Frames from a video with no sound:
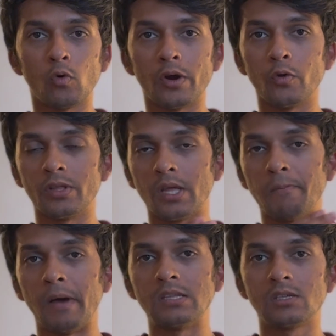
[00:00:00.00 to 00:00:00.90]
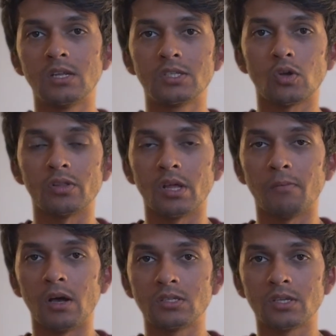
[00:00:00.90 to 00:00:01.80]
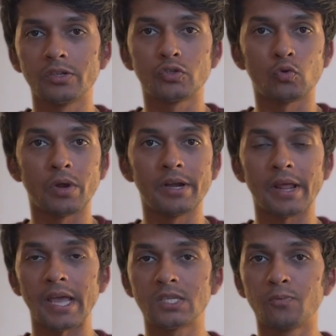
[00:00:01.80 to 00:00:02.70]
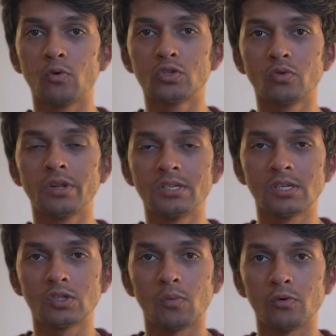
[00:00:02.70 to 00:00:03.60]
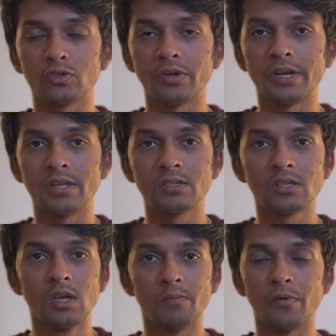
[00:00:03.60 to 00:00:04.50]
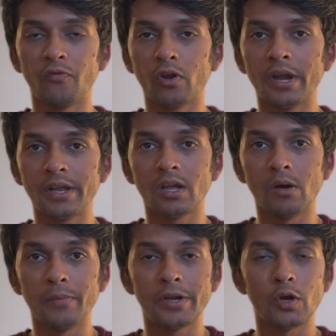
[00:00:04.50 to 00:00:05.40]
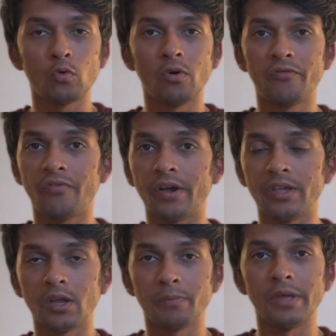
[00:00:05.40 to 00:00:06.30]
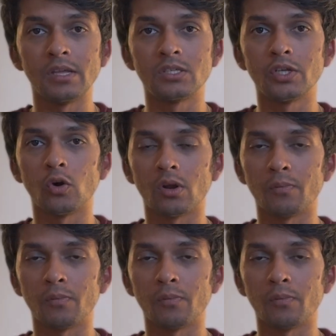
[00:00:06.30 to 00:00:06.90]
are doing their bachelor's or their master's to get exposed to research opportunities before getting committed to a 5-year PhD or a